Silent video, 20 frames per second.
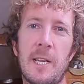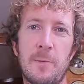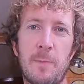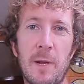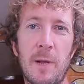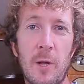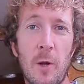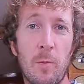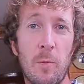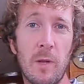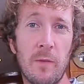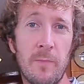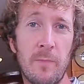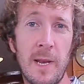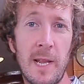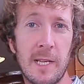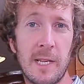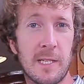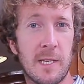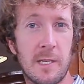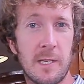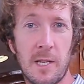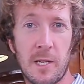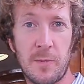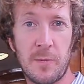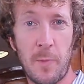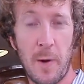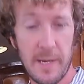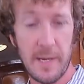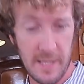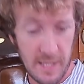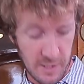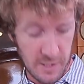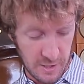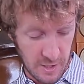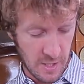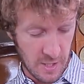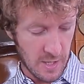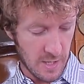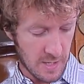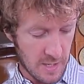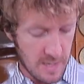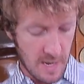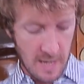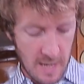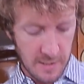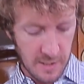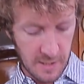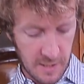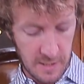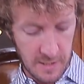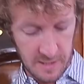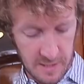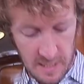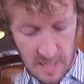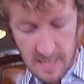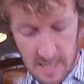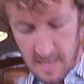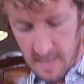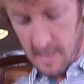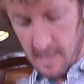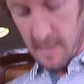It's been a couple of minutes since I sprayed this shirt, and as you can see,